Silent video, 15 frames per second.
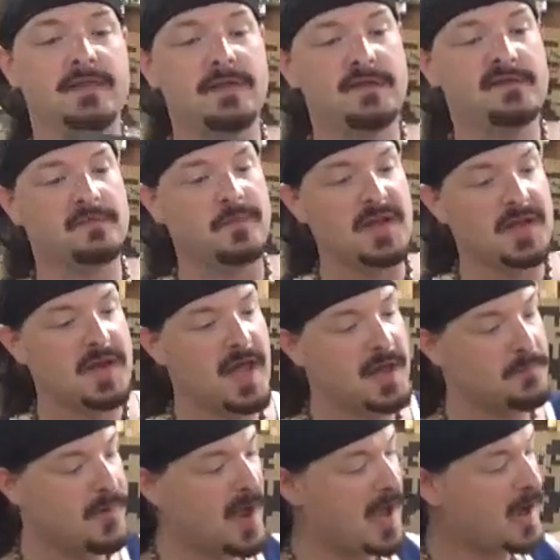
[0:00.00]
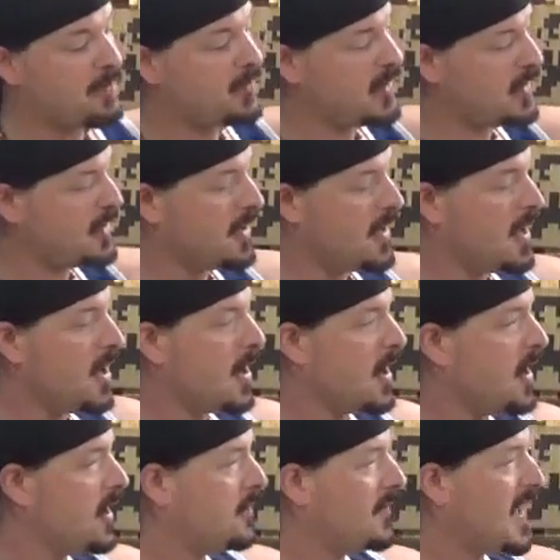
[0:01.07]
this being a pirate.
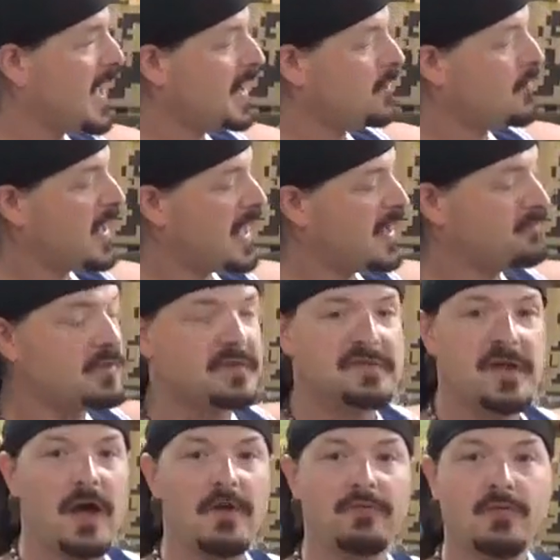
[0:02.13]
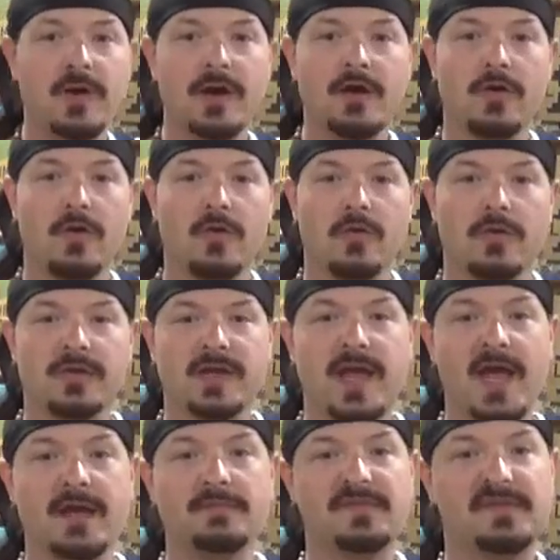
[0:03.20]
Um, I don't have the software or the
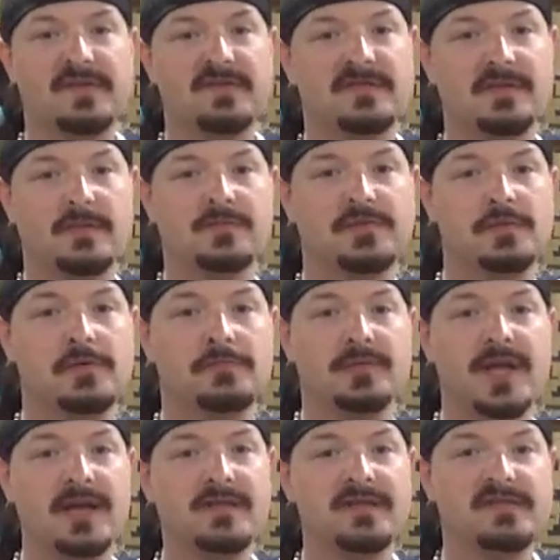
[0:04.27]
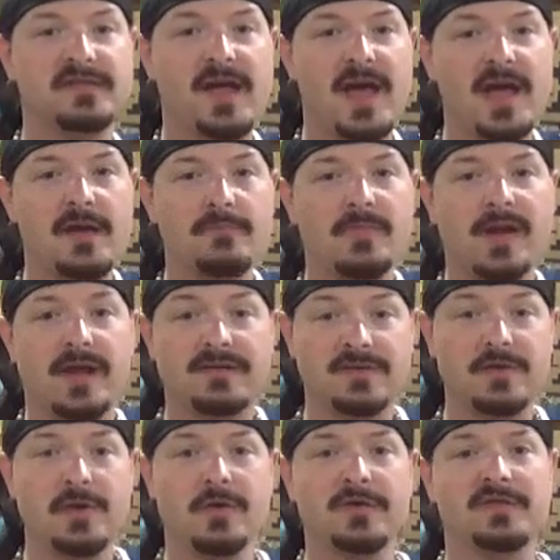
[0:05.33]
game system to play this game but I
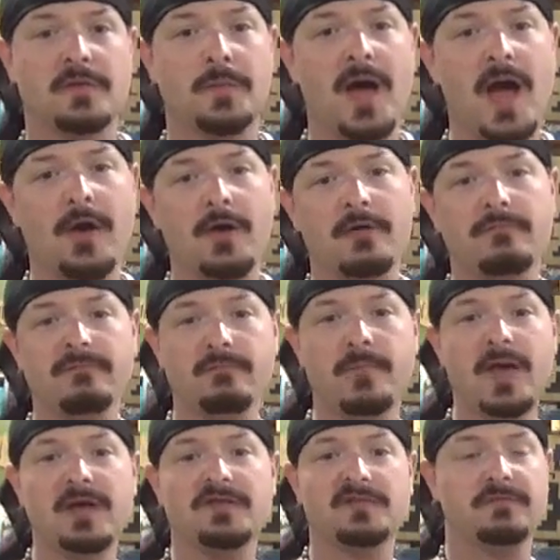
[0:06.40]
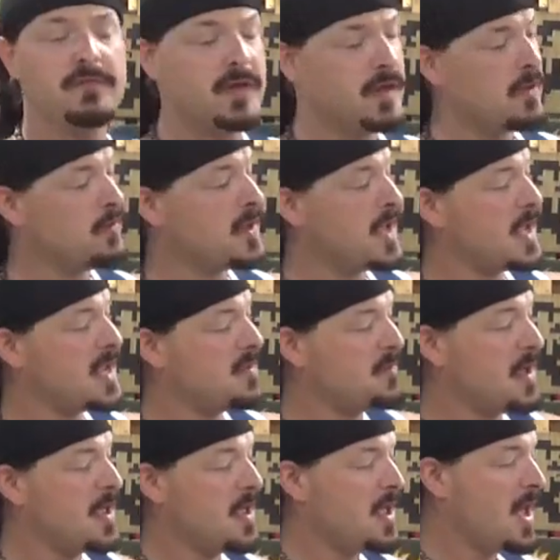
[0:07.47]
do know it's a pirate based video game.
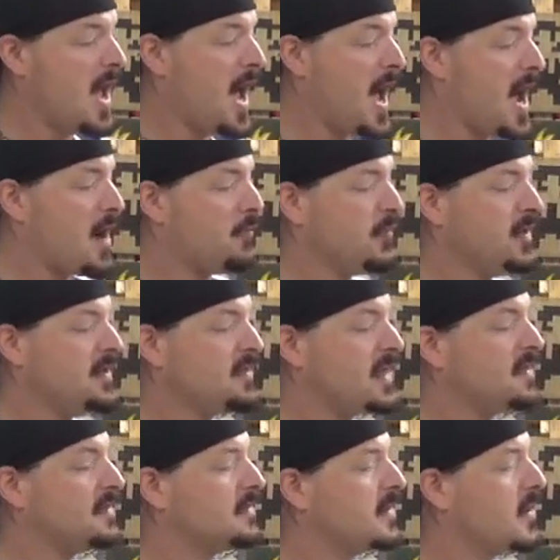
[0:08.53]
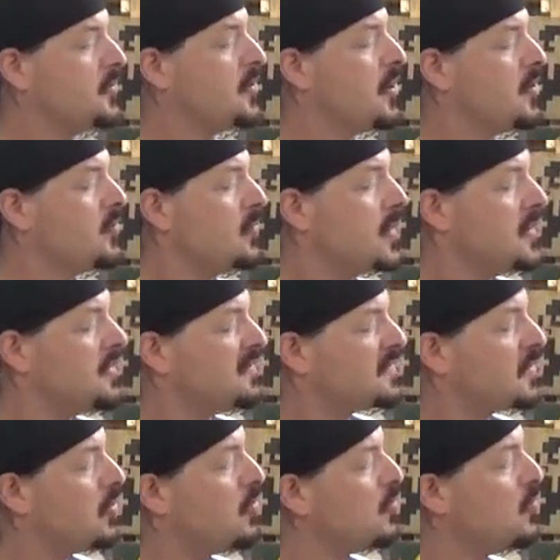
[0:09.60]
I really think the logo is
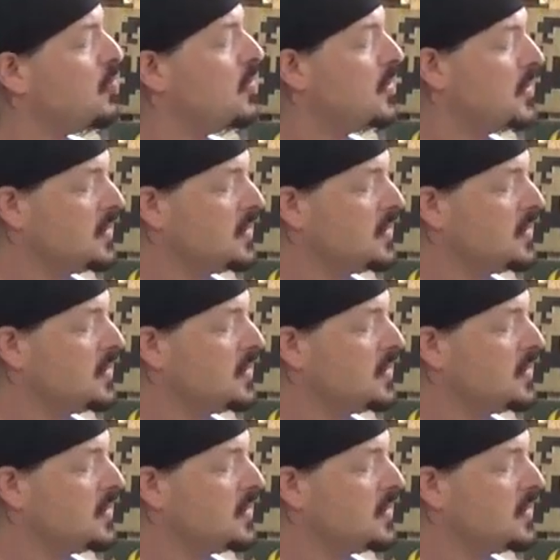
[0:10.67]
cool